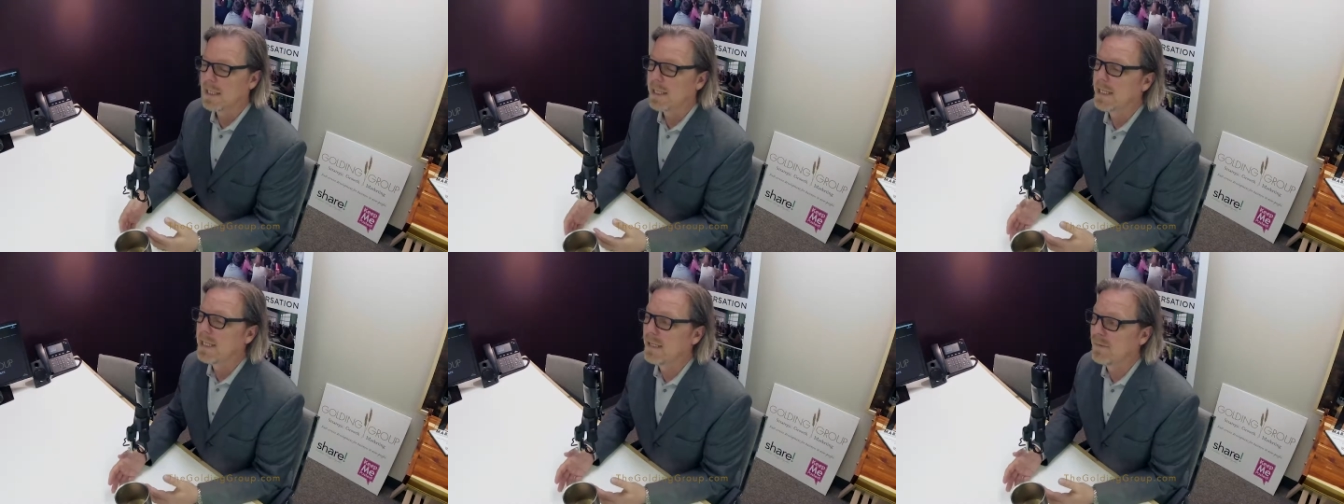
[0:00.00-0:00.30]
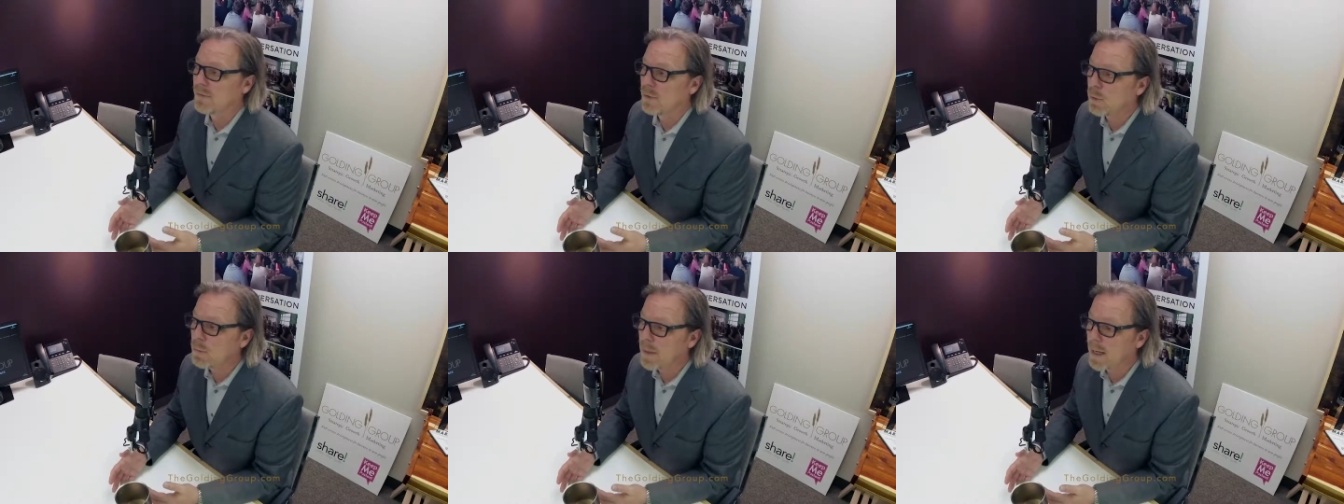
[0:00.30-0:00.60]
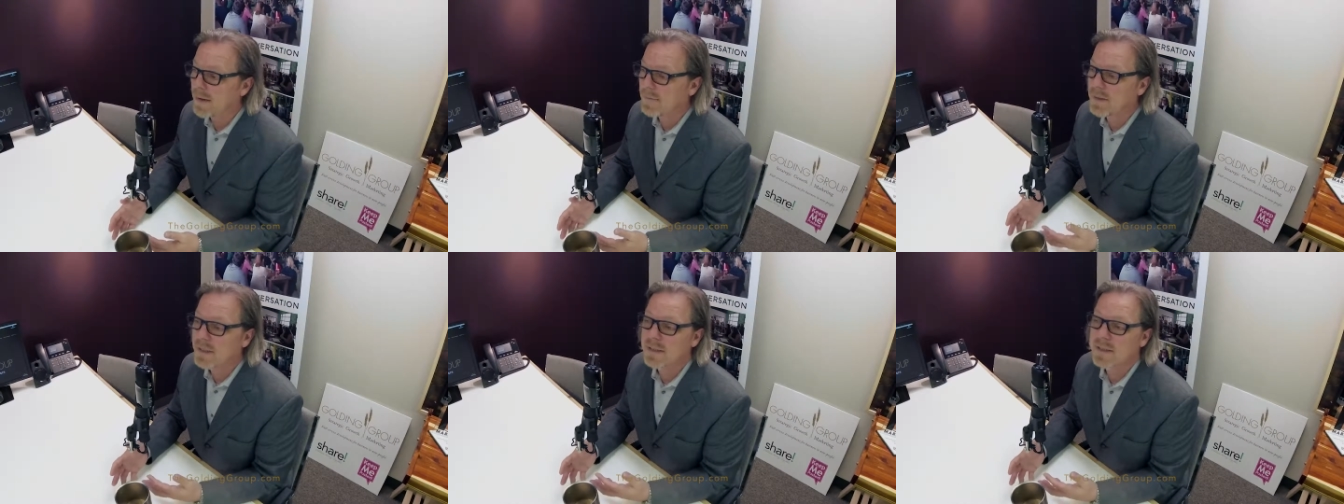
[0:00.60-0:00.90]
if you
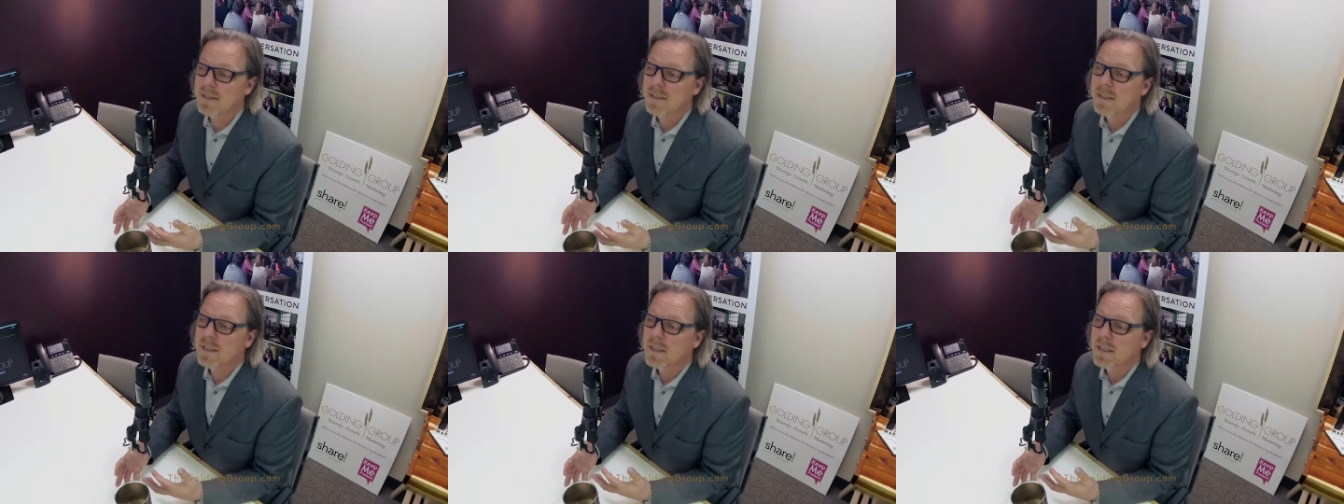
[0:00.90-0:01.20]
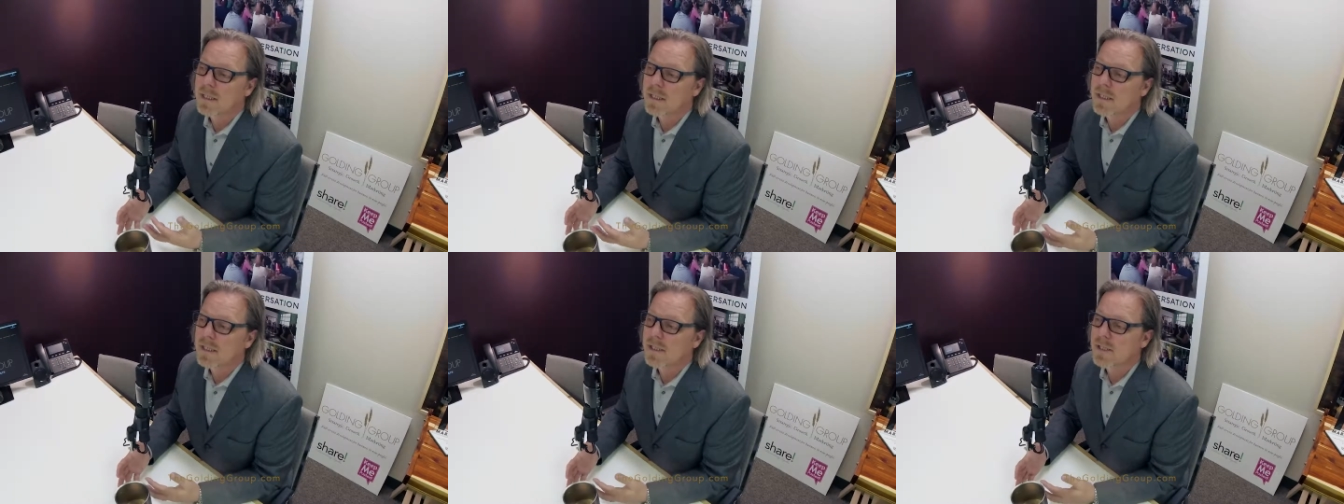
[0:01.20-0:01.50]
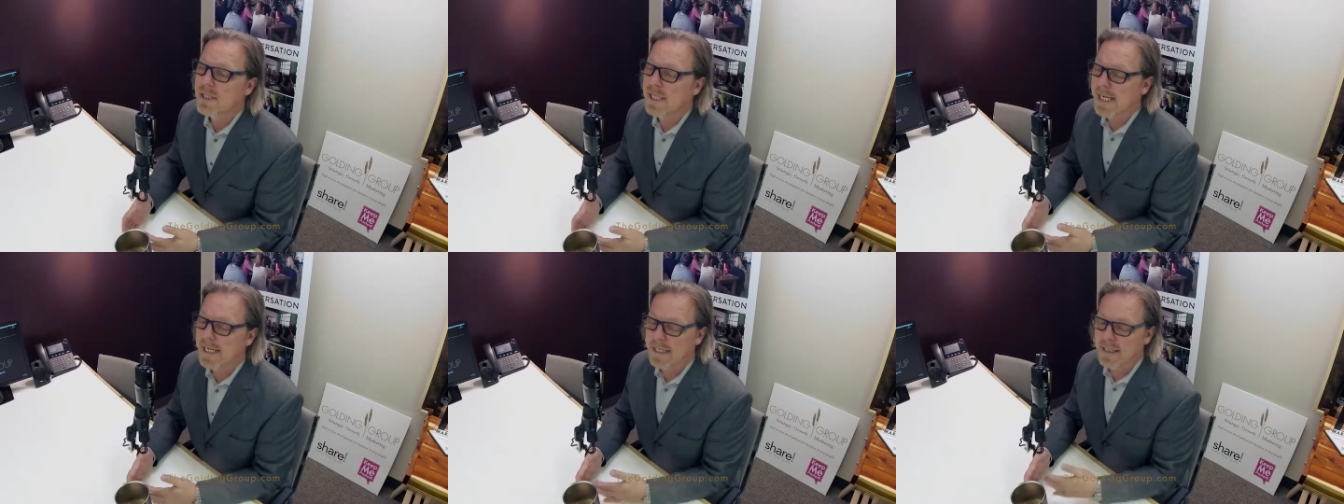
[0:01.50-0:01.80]
haven't
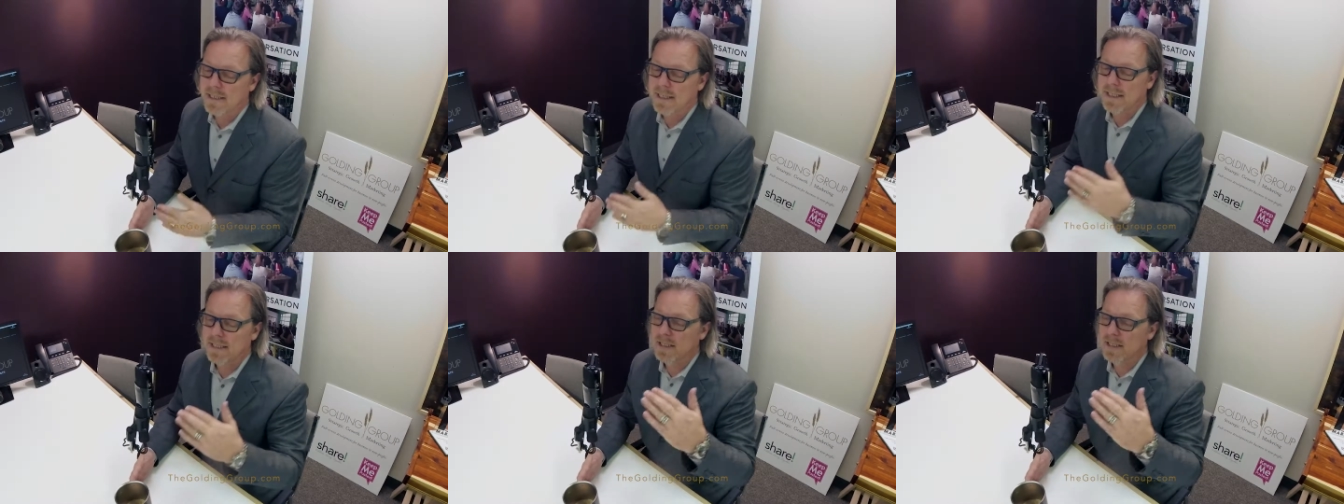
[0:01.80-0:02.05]
taken the